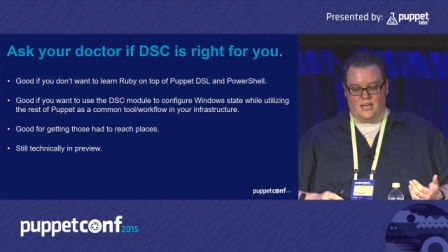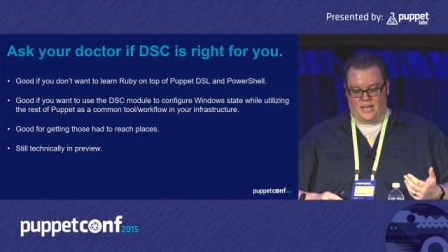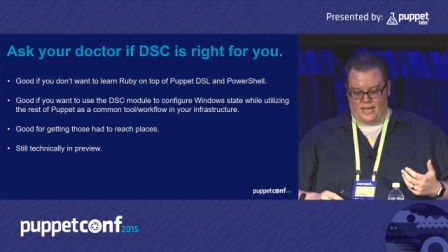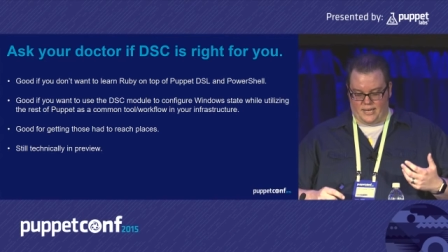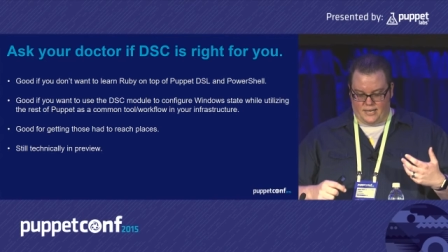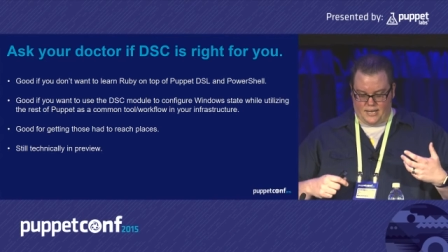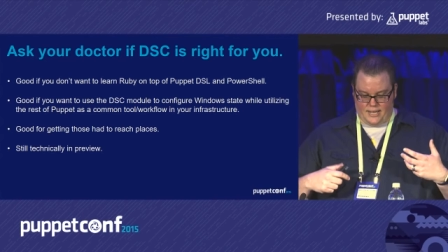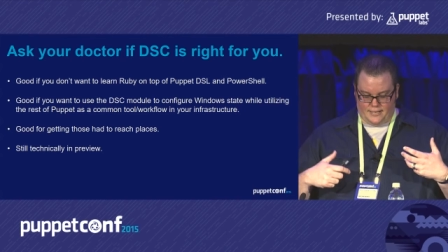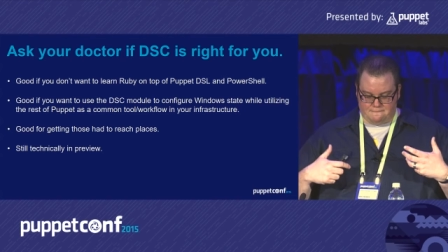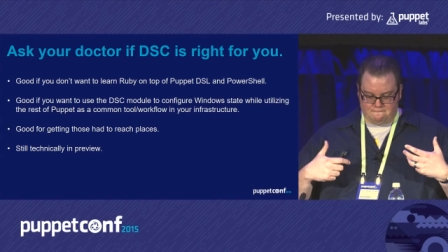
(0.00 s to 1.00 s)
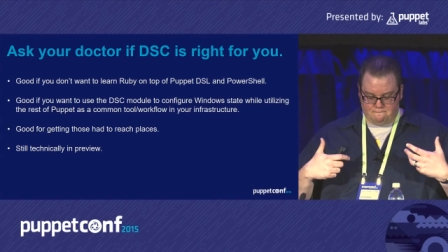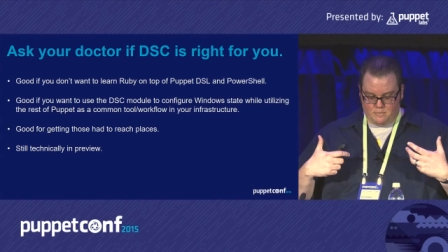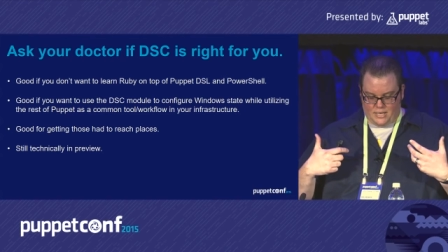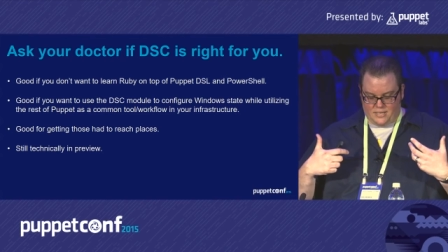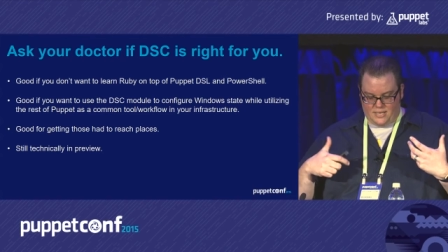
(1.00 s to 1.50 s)
And uh,
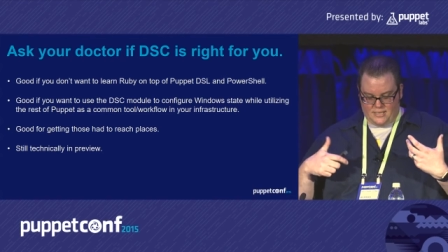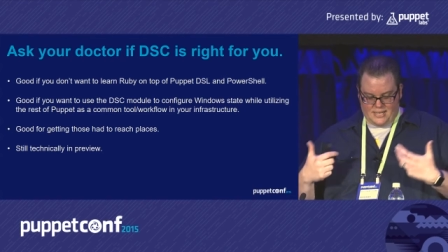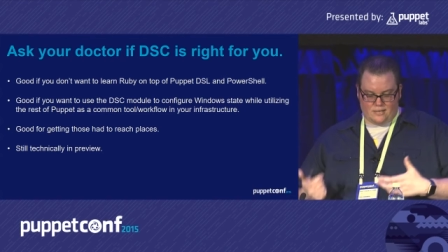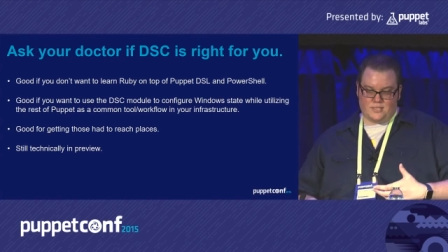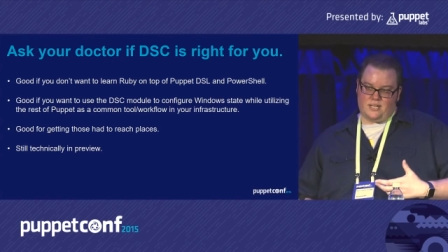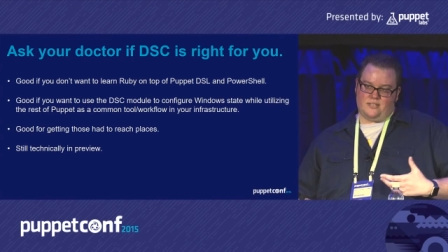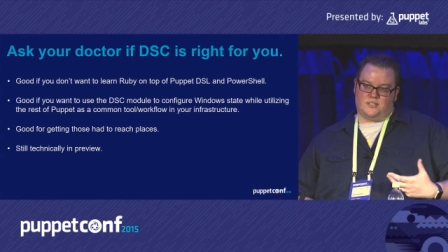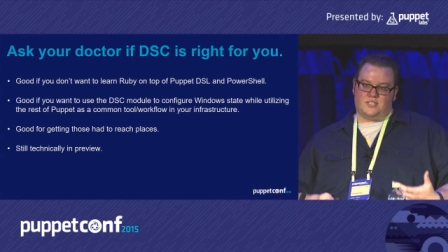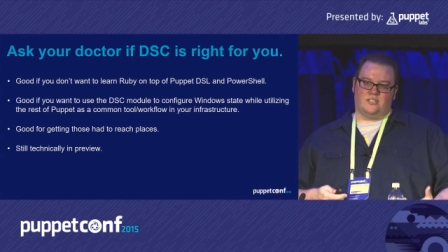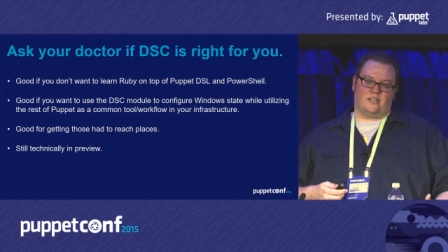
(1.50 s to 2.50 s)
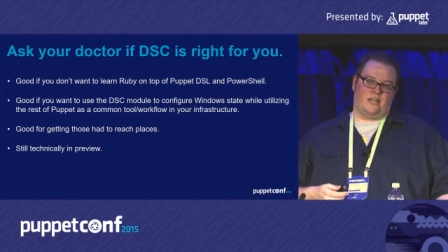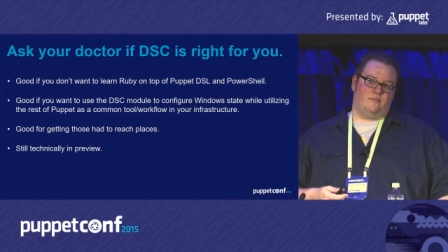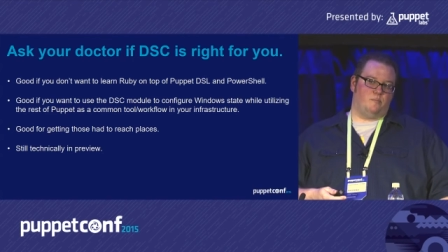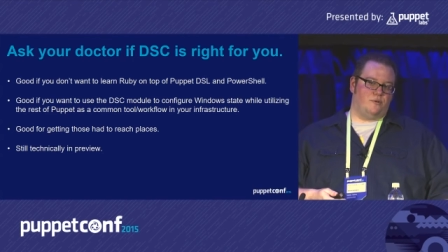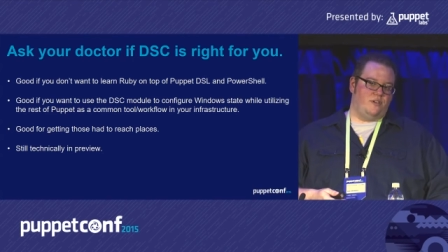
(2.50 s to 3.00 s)
on, the, on the downside, it's still kind of
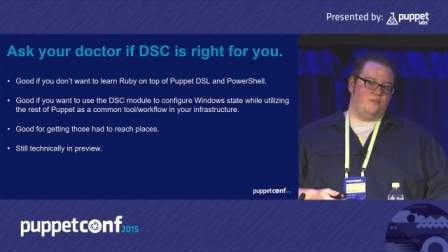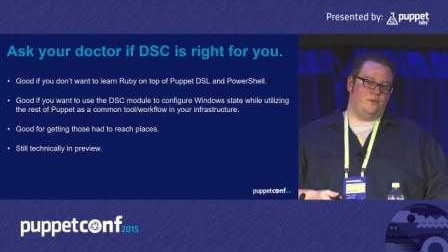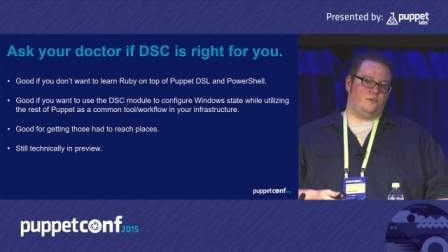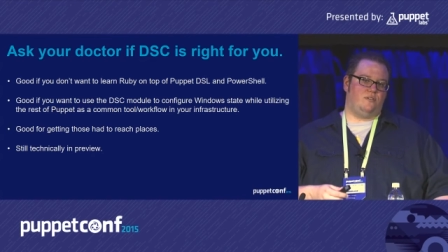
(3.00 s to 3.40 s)
in preview.